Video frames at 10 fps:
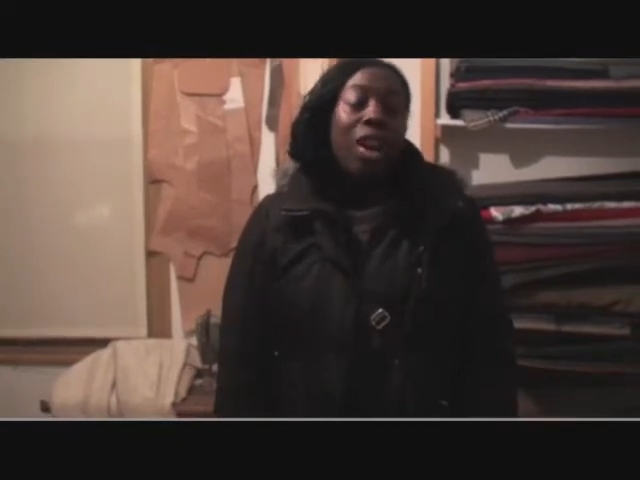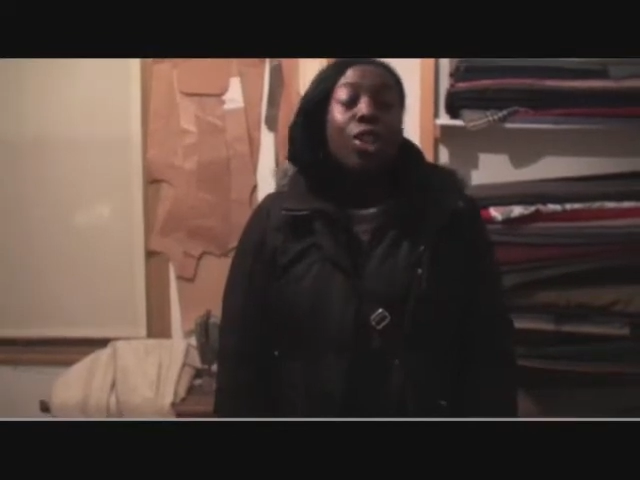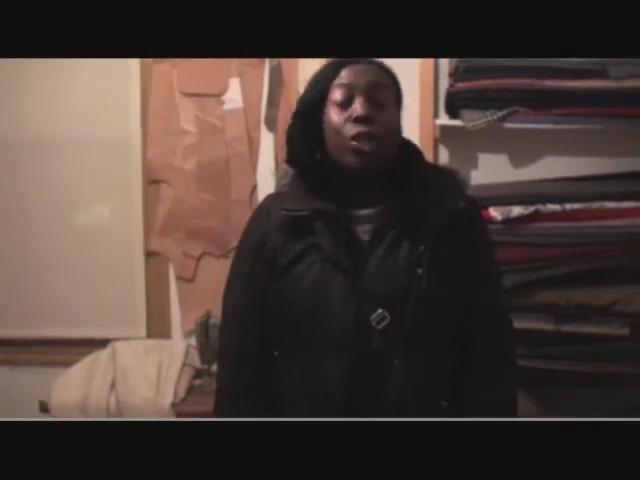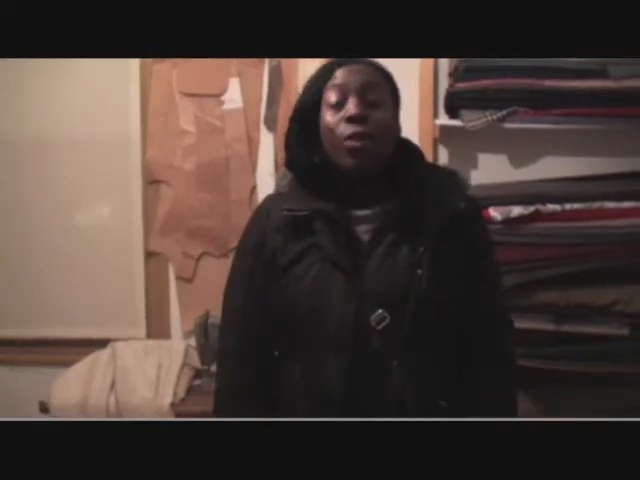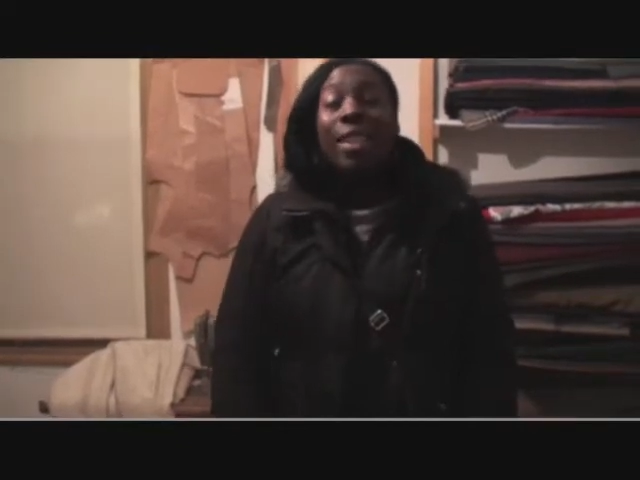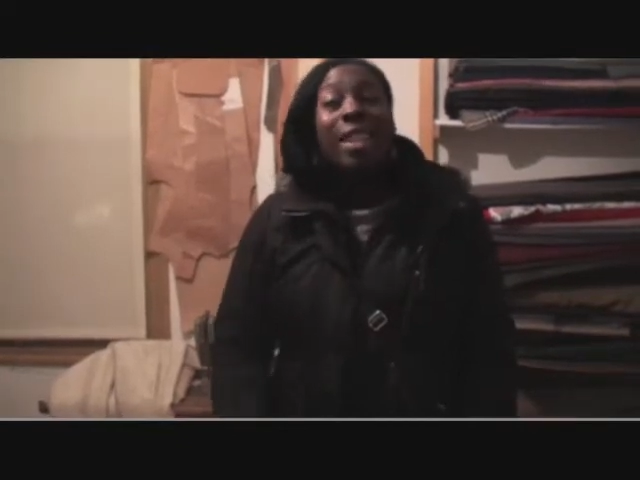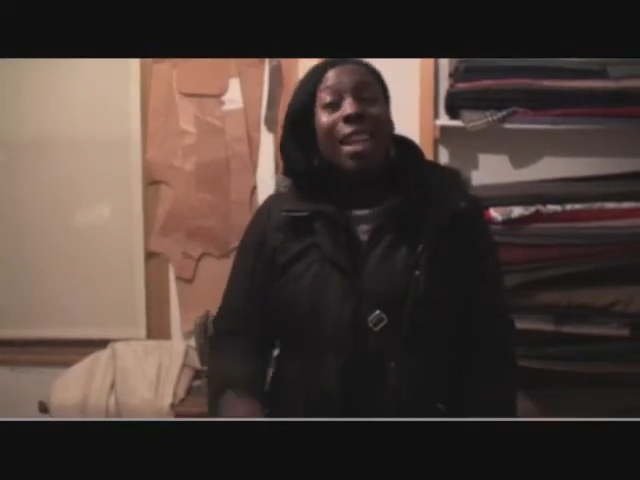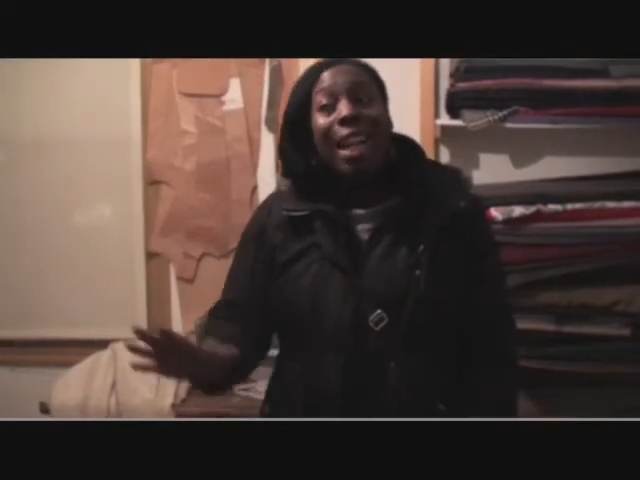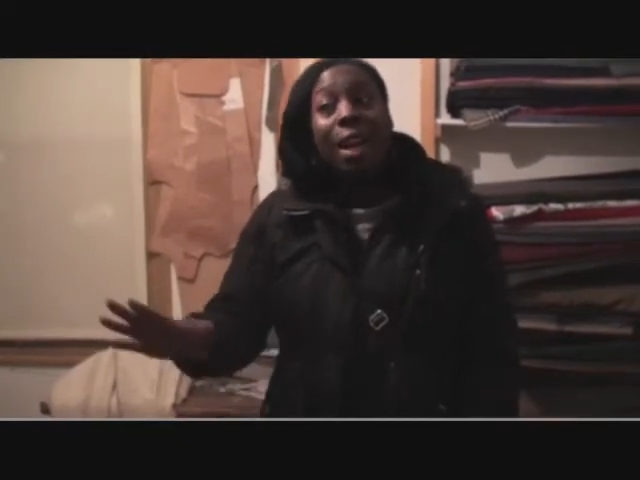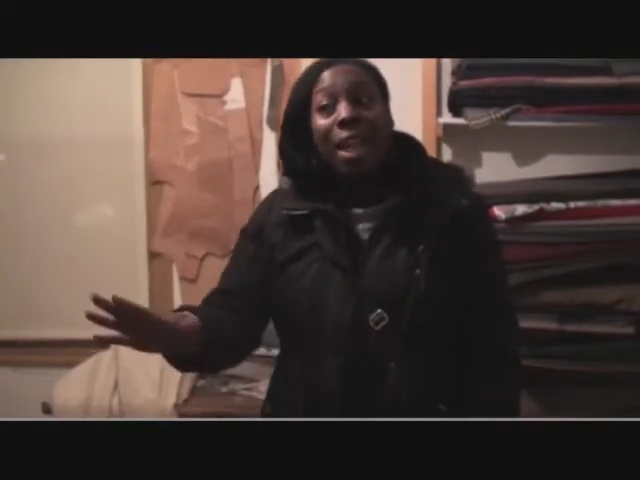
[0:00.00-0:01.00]
I saw
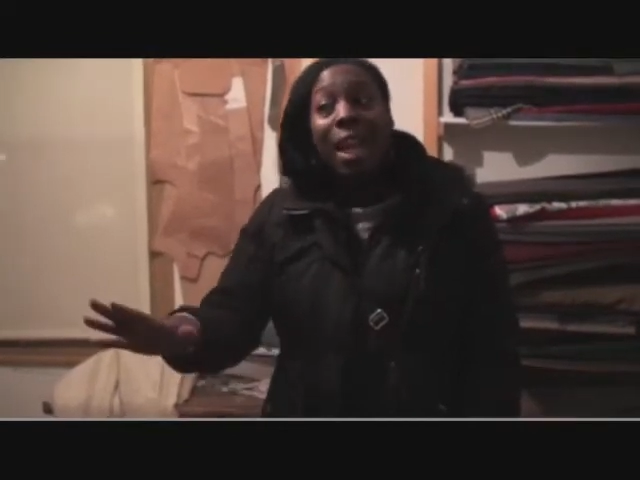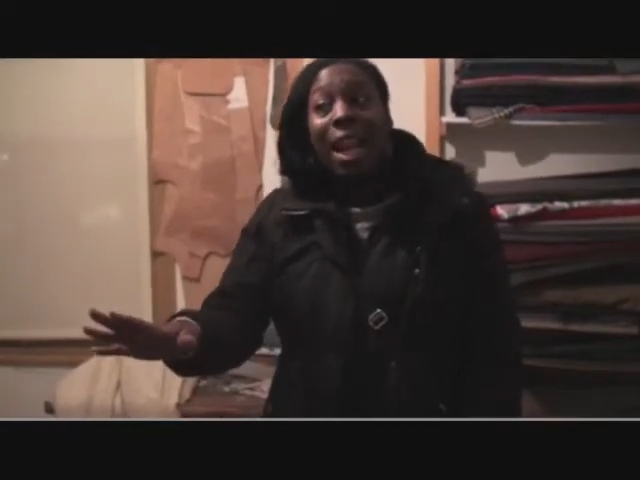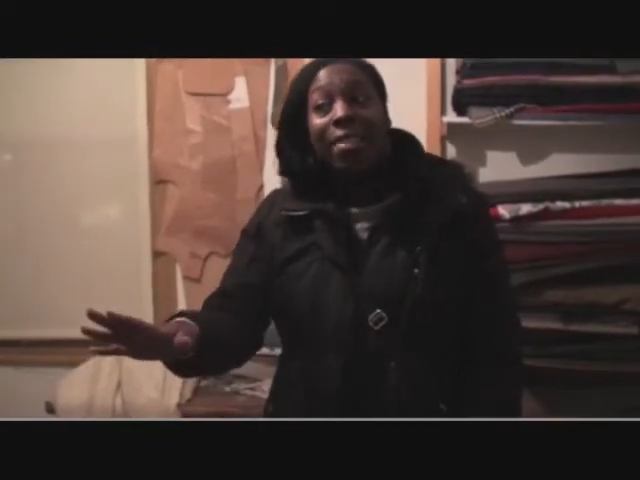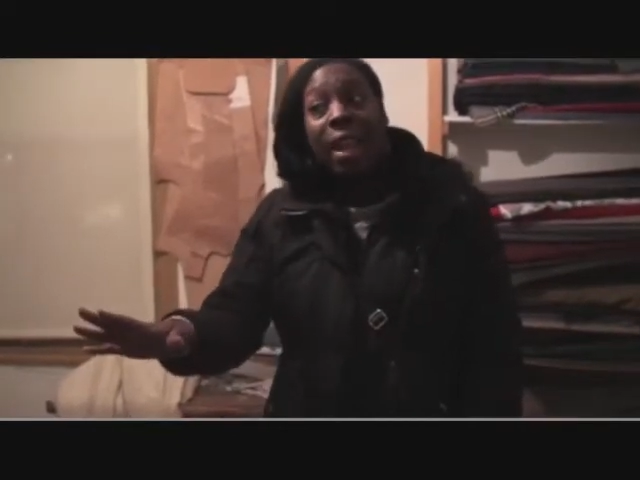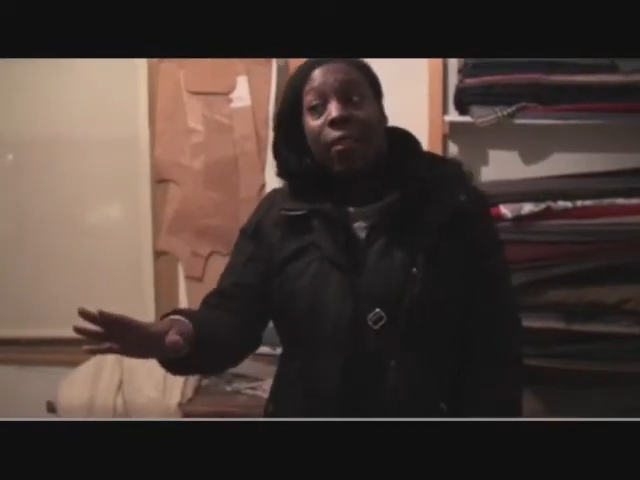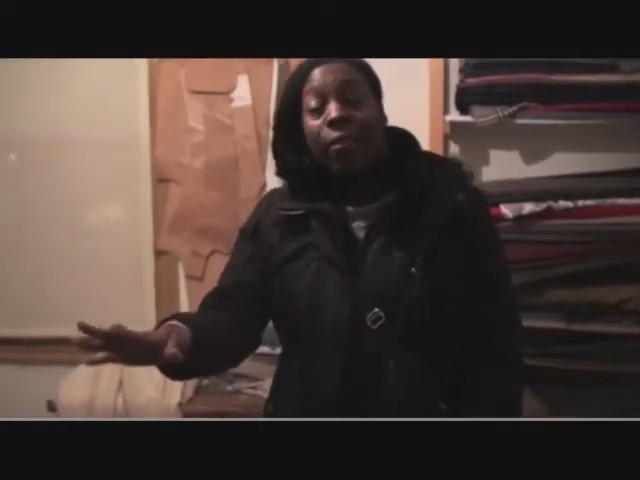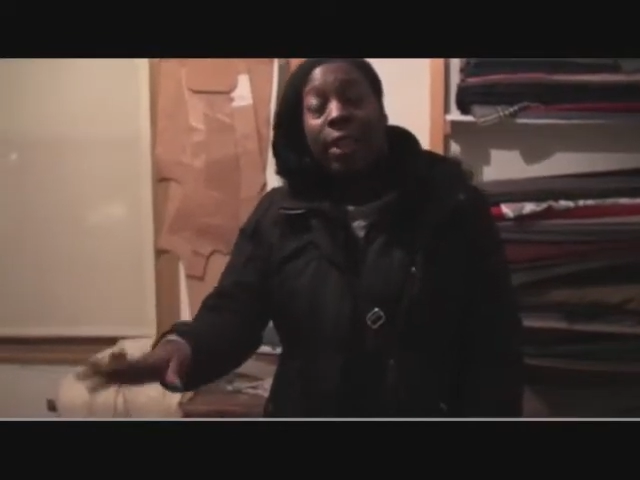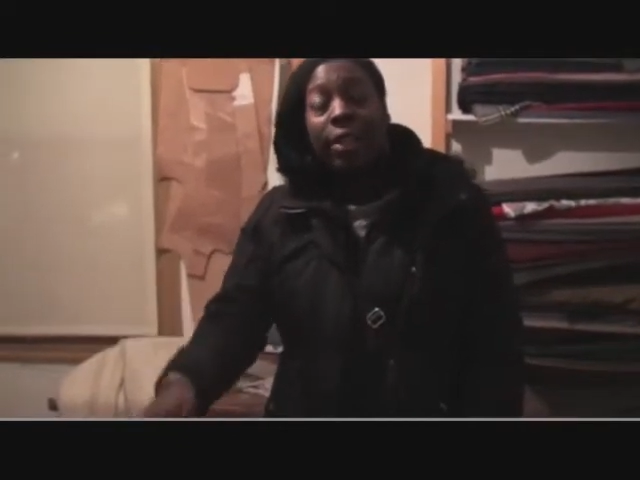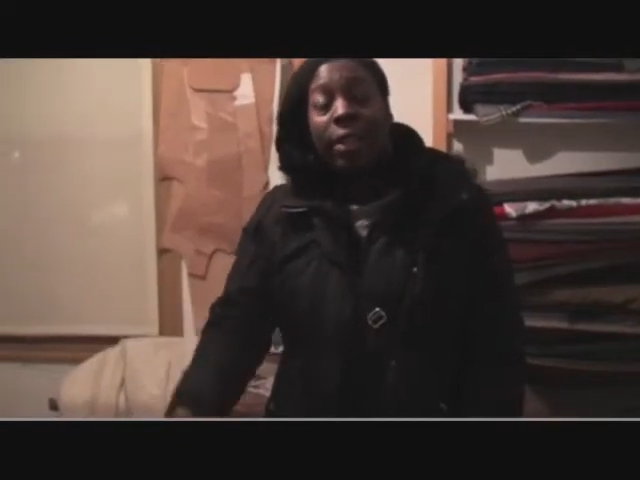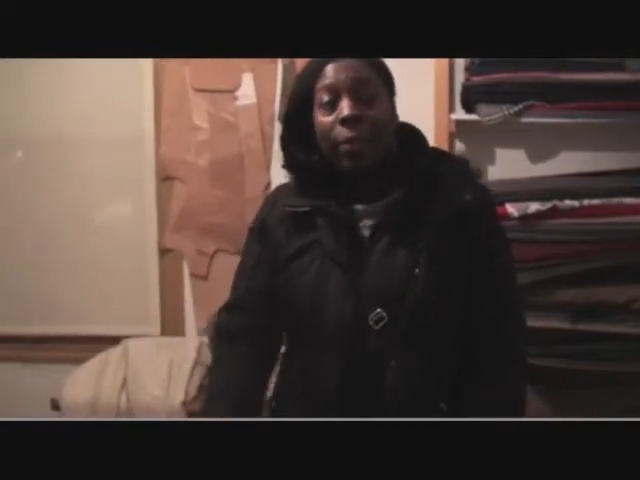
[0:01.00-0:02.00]
exactly how they had their
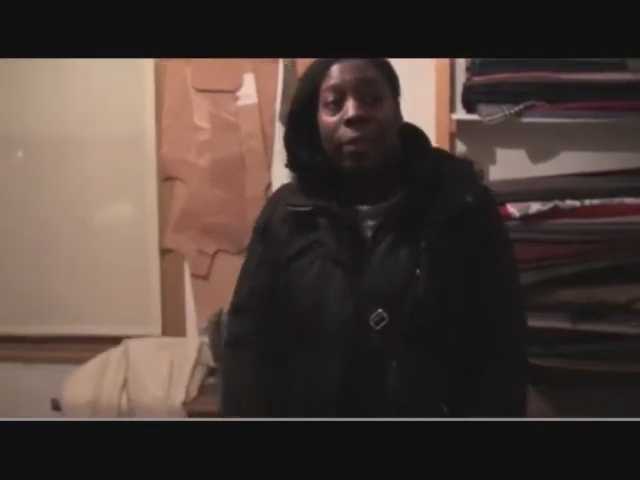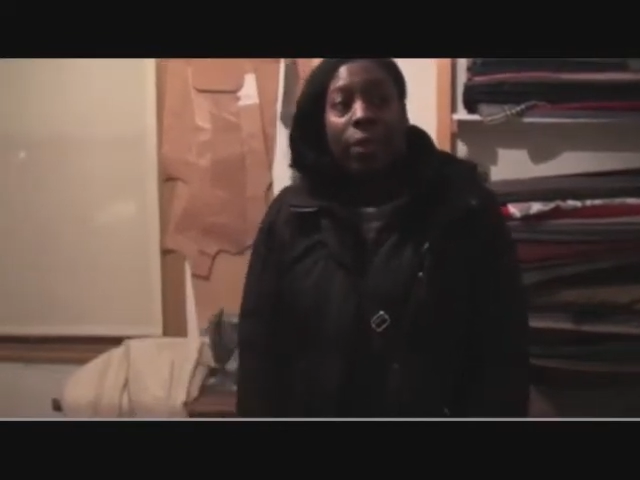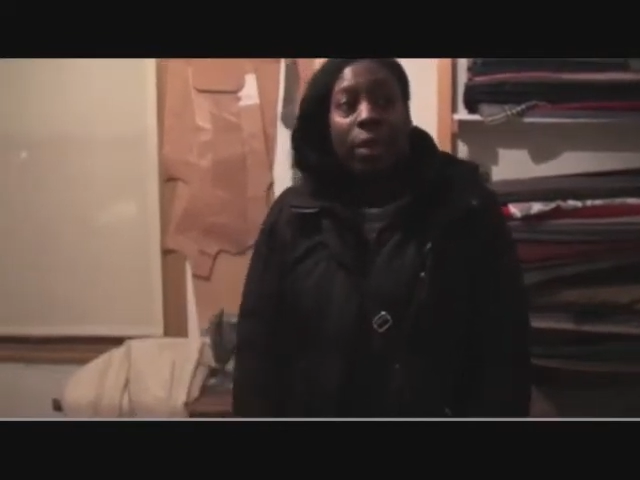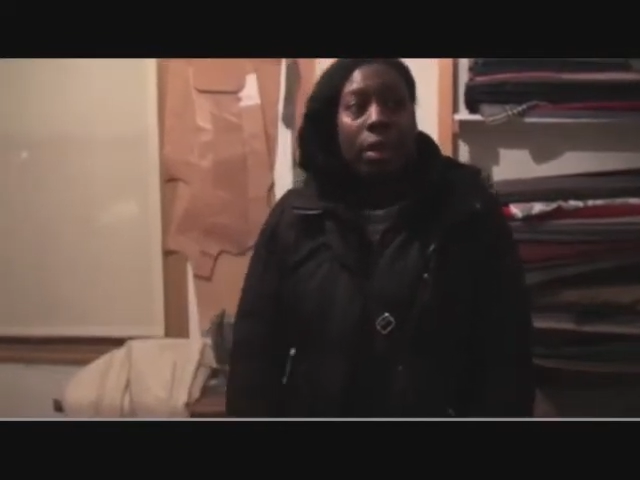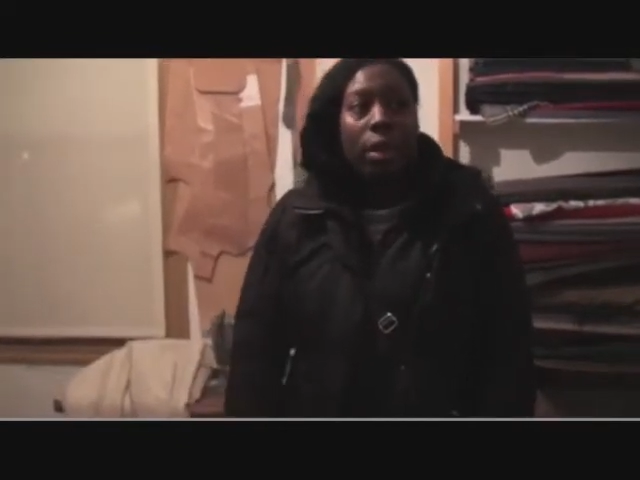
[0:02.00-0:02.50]
freedoms.